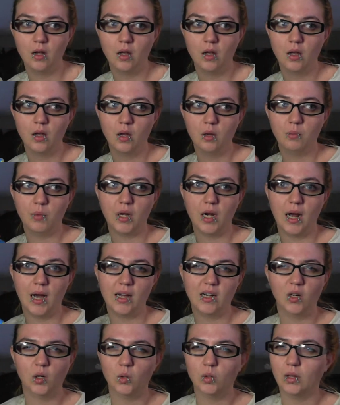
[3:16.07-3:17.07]
but I
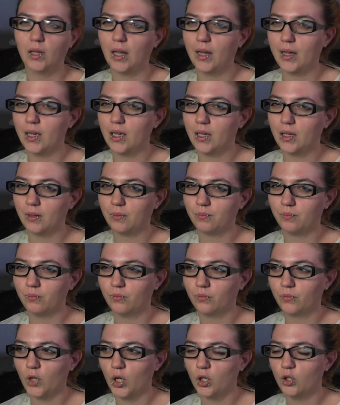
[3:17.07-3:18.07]
don't like
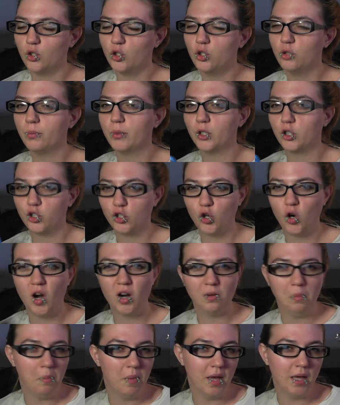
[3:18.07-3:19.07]
super strong
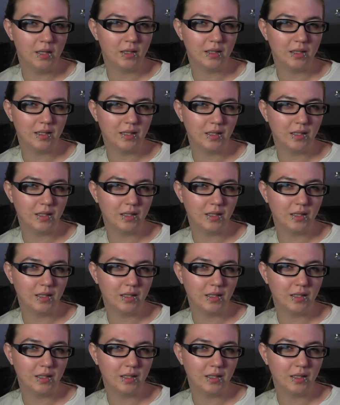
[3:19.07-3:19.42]
mints.